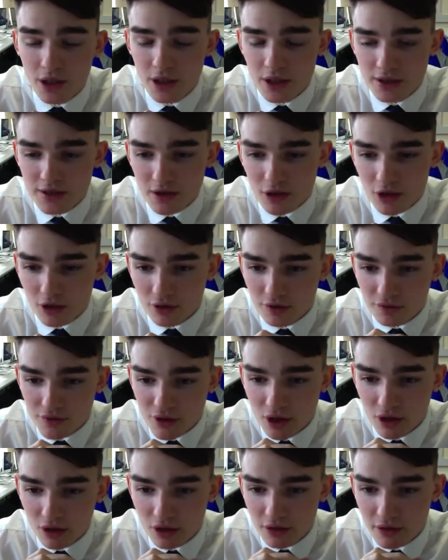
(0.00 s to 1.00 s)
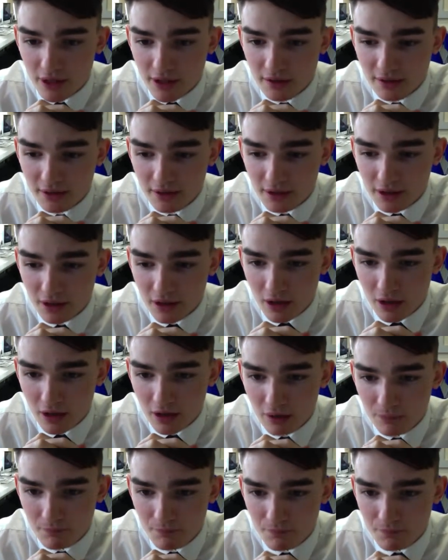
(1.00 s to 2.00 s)
this idea of colour grading
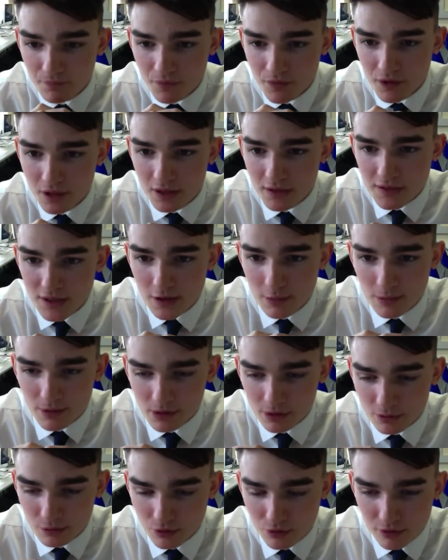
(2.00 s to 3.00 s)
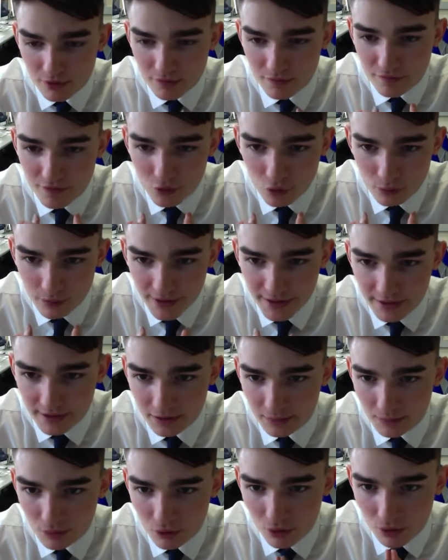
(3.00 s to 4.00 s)
to help it look more filmic
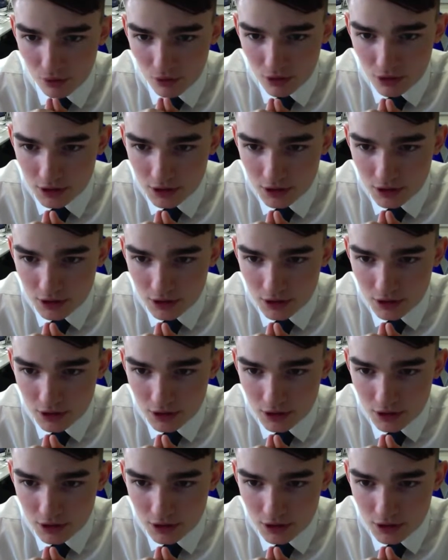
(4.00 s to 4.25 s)
and more,